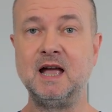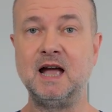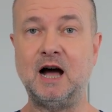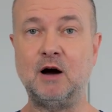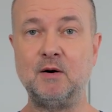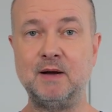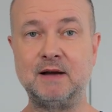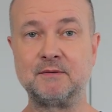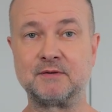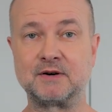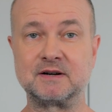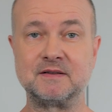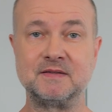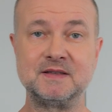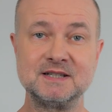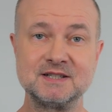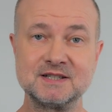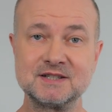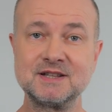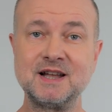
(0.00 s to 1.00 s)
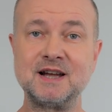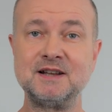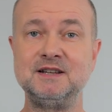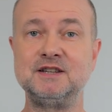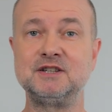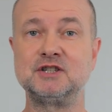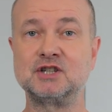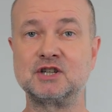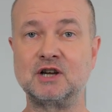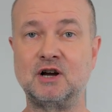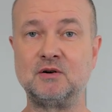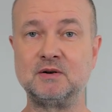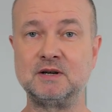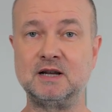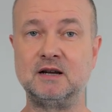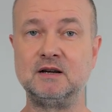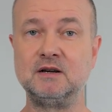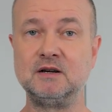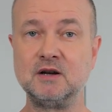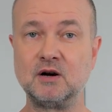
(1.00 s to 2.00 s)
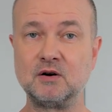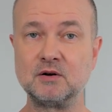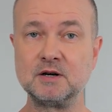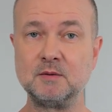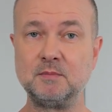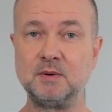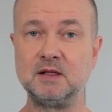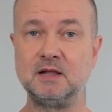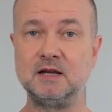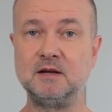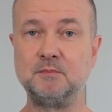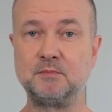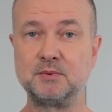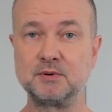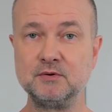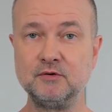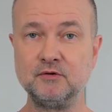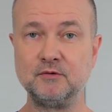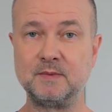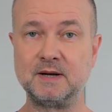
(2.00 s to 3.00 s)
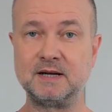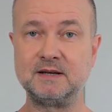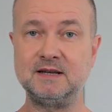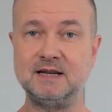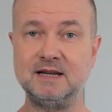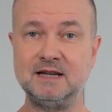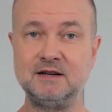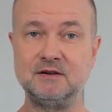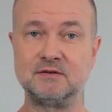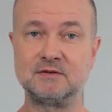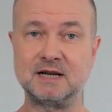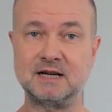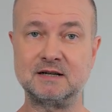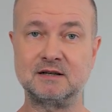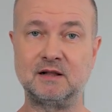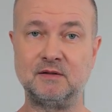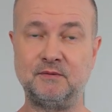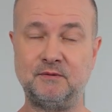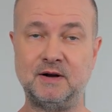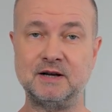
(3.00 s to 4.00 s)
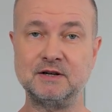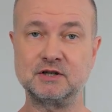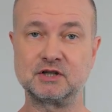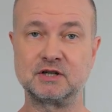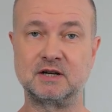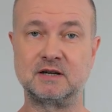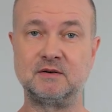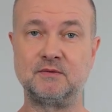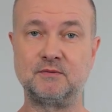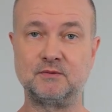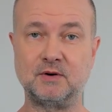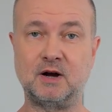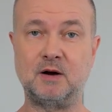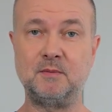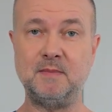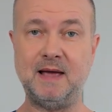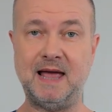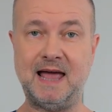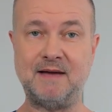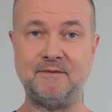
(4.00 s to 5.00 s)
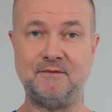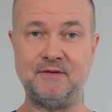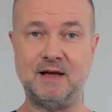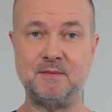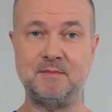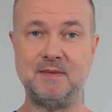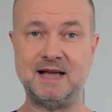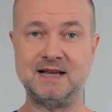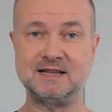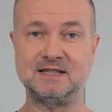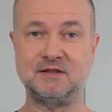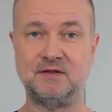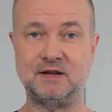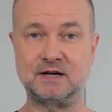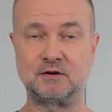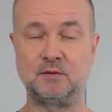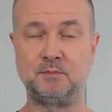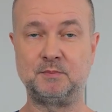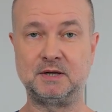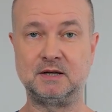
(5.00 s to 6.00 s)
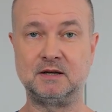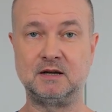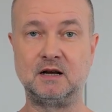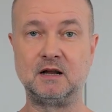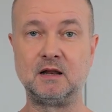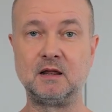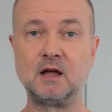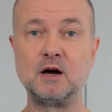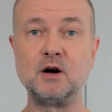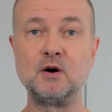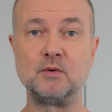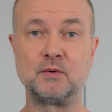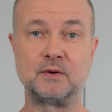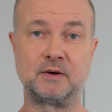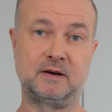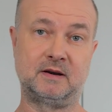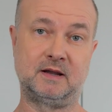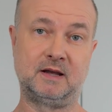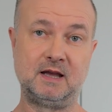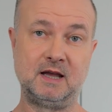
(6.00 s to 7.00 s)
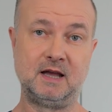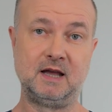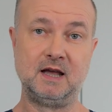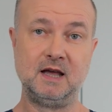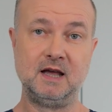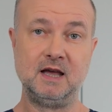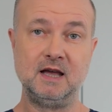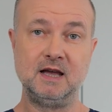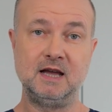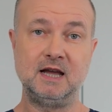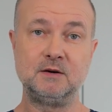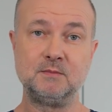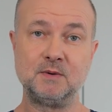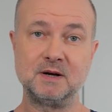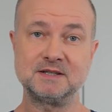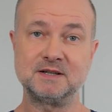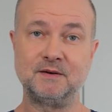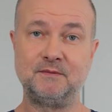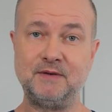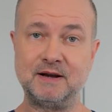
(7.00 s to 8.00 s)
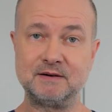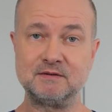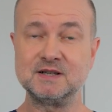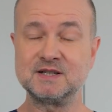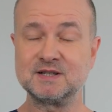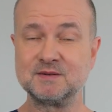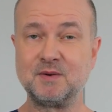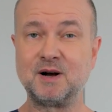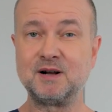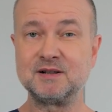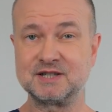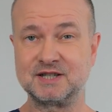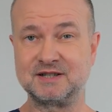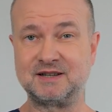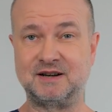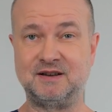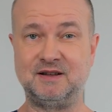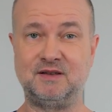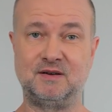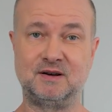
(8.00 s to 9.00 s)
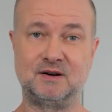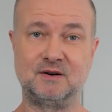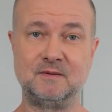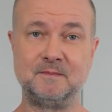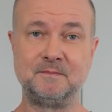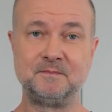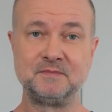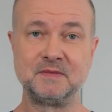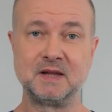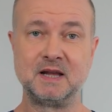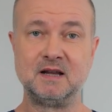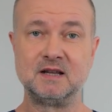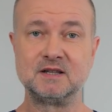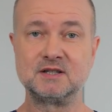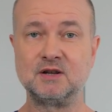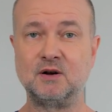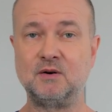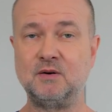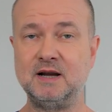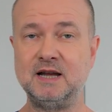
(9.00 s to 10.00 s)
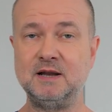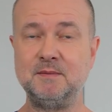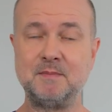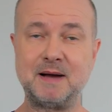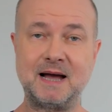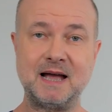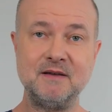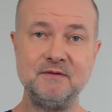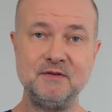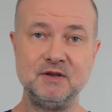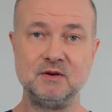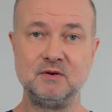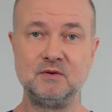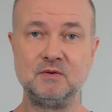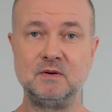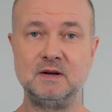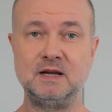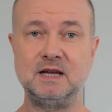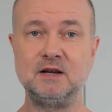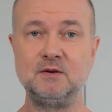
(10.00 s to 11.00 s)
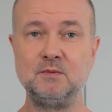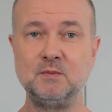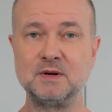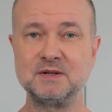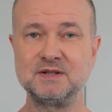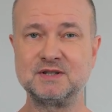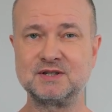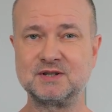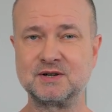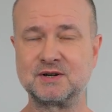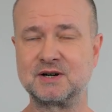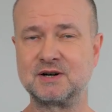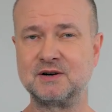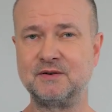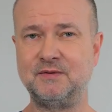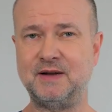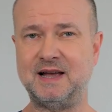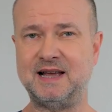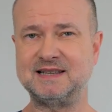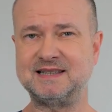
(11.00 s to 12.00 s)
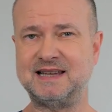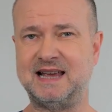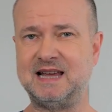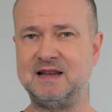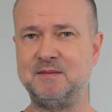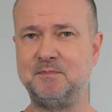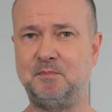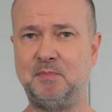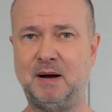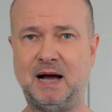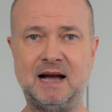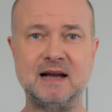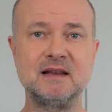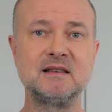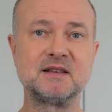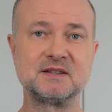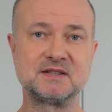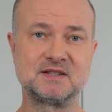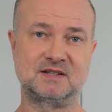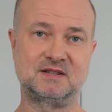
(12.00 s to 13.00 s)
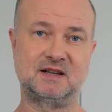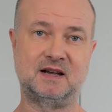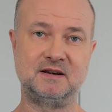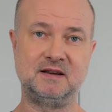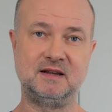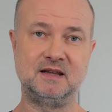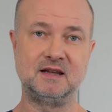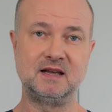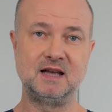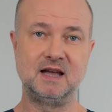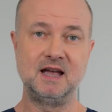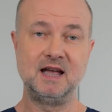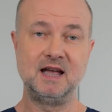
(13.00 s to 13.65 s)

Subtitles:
However, this study showed a notable improvement in erectile function from FMS therapy alone. It was a very small study though, so in my view, it would serve as a pilot study.